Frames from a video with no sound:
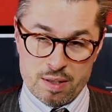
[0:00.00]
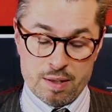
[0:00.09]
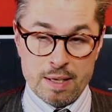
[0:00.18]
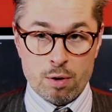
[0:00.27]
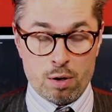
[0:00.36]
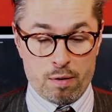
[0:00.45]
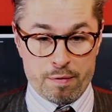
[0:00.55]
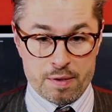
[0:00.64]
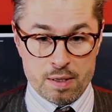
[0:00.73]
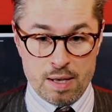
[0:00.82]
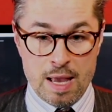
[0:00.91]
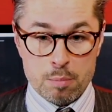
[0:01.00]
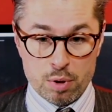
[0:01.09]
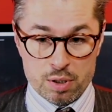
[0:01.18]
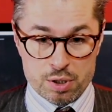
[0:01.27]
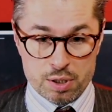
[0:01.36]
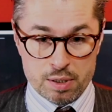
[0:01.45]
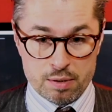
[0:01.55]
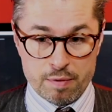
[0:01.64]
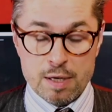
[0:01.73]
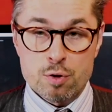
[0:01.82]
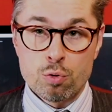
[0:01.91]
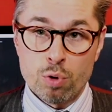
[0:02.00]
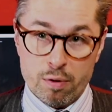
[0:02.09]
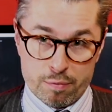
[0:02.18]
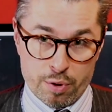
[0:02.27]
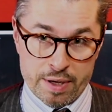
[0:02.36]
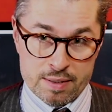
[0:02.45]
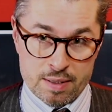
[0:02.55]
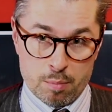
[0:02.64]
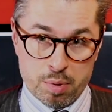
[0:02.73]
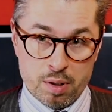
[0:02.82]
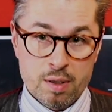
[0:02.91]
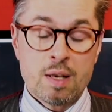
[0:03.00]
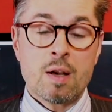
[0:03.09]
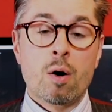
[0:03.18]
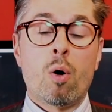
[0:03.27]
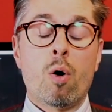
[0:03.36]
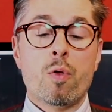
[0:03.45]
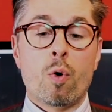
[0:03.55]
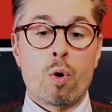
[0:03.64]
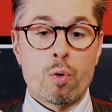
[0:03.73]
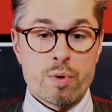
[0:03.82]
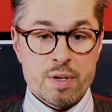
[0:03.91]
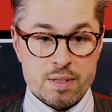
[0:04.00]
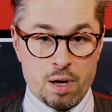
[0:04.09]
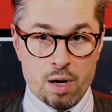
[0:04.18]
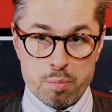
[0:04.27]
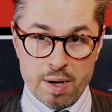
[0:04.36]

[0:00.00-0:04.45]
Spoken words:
Think of the Hamilton Ventura, for example, or the Oris Art